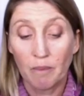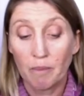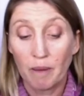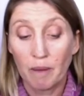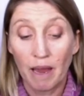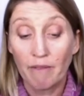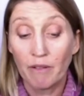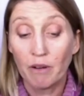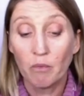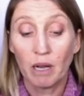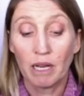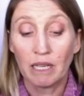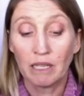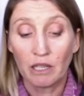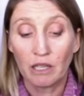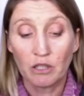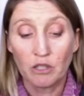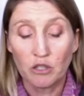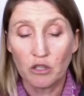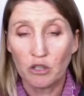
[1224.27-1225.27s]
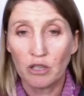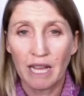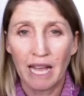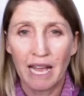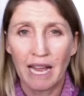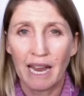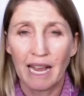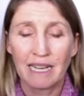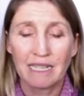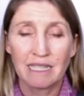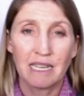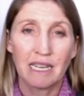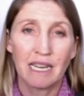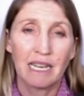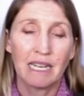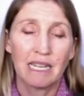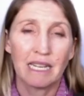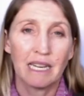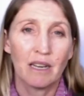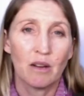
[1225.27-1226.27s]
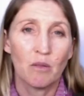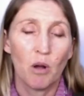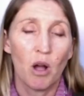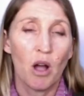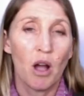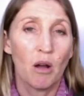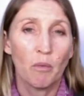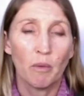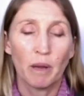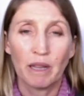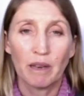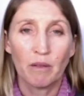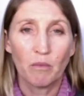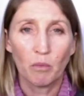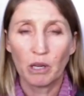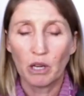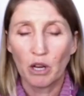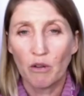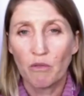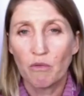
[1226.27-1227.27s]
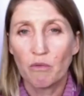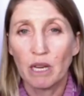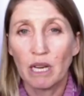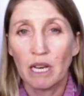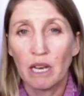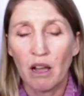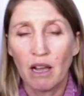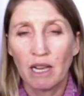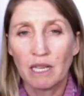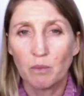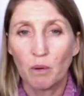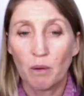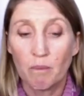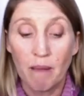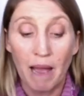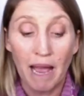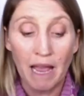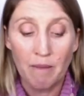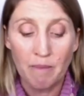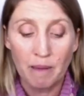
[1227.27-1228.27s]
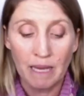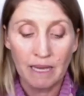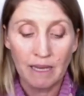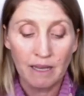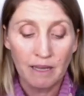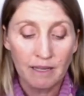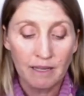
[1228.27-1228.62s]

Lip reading: everyone can do that accidentally in a while where we don't realise we may be,